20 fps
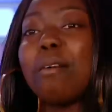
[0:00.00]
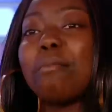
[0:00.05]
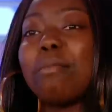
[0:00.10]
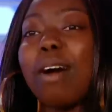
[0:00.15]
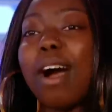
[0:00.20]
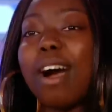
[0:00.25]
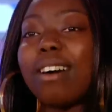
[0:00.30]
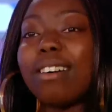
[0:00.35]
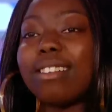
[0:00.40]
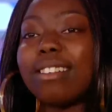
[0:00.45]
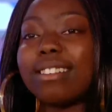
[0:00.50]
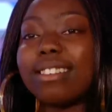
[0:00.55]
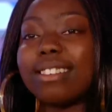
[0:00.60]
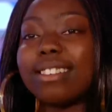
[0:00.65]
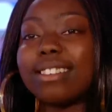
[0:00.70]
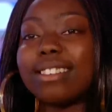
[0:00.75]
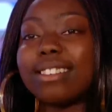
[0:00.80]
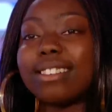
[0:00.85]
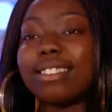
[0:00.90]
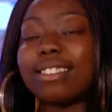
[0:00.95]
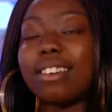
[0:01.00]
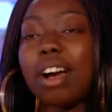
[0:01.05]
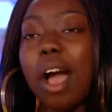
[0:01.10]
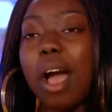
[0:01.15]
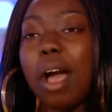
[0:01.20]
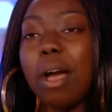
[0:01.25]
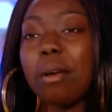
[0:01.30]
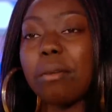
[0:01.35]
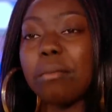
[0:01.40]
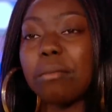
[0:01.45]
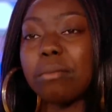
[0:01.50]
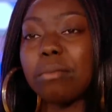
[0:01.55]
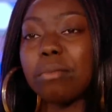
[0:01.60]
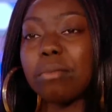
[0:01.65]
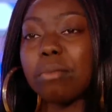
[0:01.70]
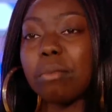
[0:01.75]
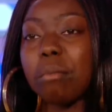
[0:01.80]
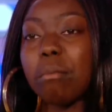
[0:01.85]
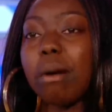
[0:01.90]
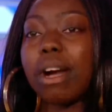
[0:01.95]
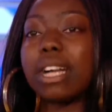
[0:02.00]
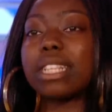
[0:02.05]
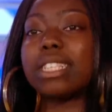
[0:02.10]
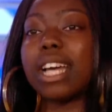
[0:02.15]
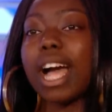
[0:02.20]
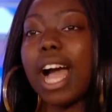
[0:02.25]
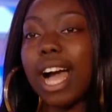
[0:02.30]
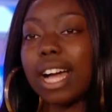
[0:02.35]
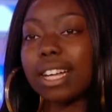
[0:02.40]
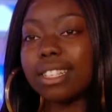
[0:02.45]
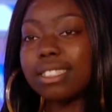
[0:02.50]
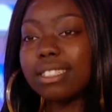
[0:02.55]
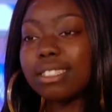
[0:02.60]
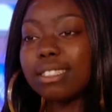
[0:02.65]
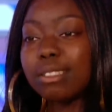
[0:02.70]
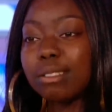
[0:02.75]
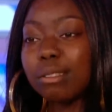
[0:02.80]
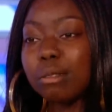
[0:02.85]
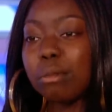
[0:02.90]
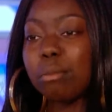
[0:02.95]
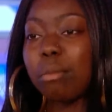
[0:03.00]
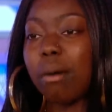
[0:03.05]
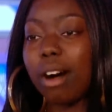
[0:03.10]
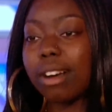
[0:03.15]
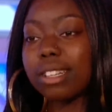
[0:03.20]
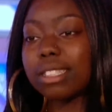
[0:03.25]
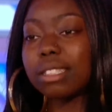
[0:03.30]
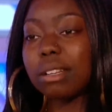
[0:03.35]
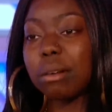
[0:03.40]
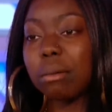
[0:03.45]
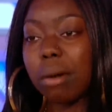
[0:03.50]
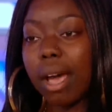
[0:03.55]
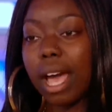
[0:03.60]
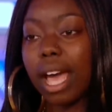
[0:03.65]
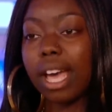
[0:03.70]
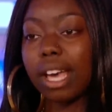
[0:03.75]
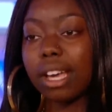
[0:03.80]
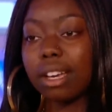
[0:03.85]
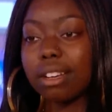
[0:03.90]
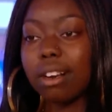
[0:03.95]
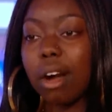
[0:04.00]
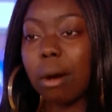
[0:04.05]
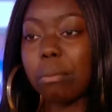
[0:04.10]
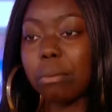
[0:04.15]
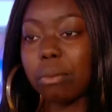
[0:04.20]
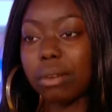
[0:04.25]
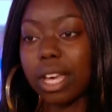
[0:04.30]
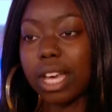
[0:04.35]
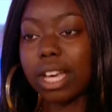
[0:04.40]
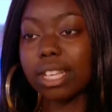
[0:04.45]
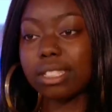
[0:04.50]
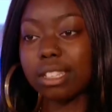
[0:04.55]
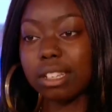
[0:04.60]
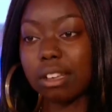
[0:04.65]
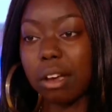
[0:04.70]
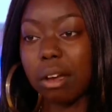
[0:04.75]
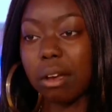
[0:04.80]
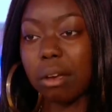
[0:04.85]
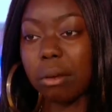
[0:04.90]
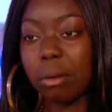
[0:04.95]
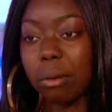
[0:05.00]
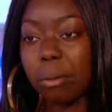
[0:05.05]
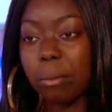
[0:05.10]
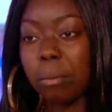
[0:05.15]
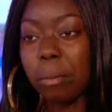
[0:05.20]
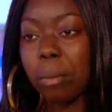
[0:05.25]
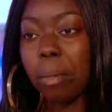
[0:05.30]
Well, um, my dad, who passed away a couple years ago,